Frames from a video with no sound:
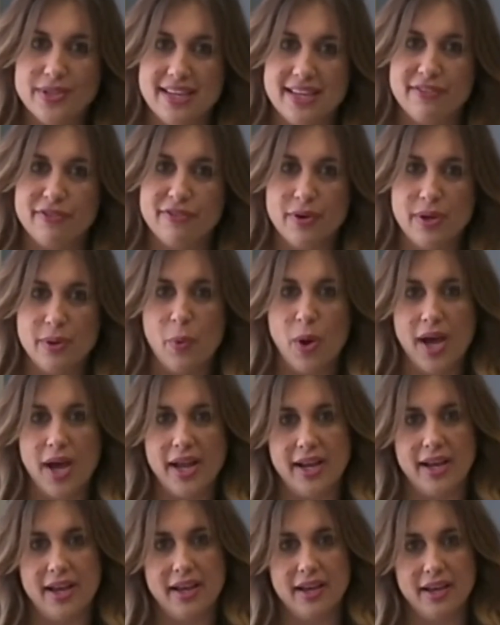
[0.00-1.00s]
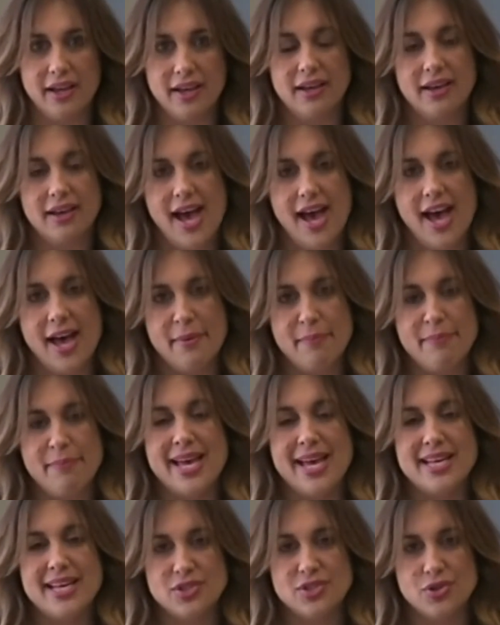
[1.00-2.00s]
if we want to
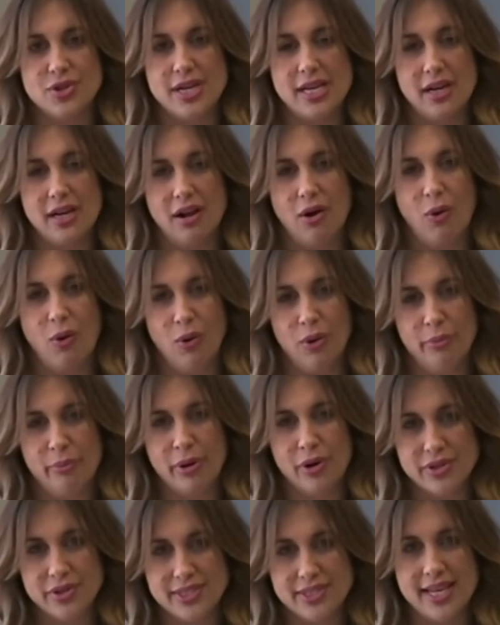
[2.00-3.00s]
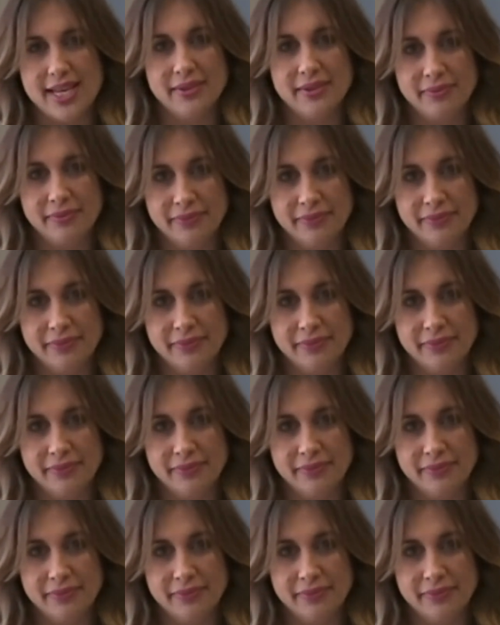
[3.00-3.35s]
best treat a whole person.